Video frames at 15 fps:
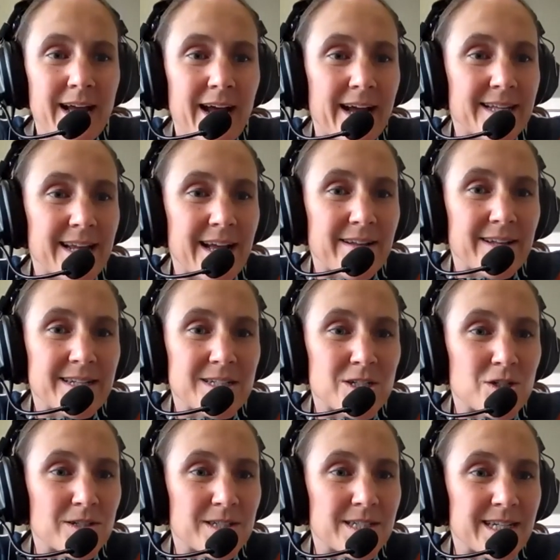I'd now like to
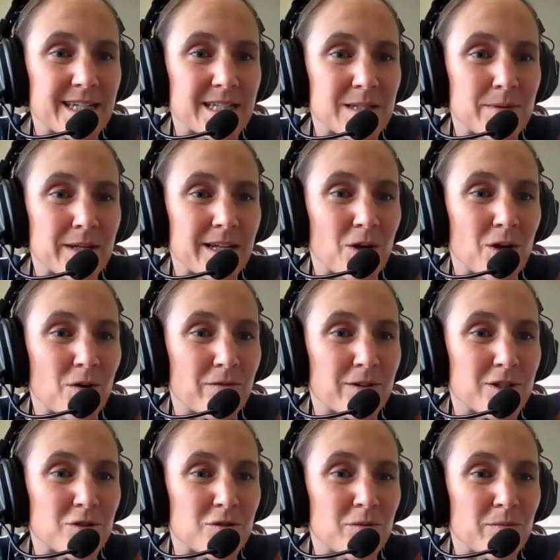turn today's meeting over
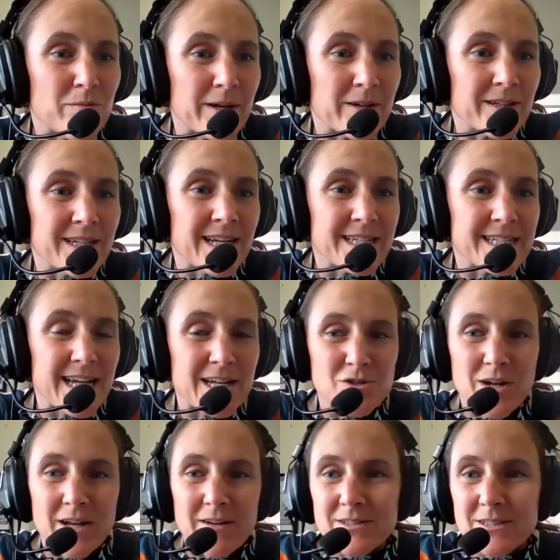to Marilyn Ezzy
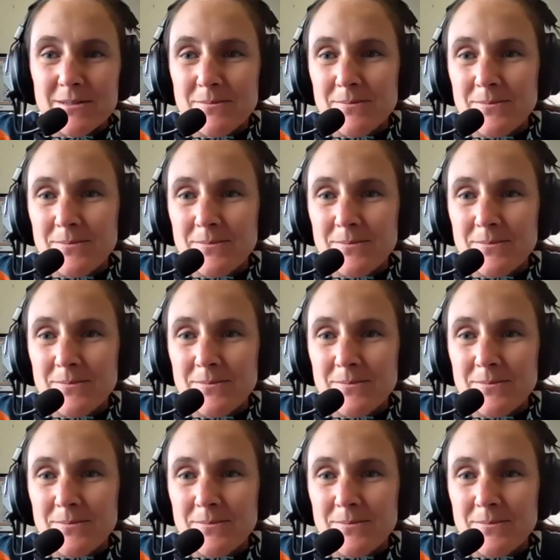Ashcraft.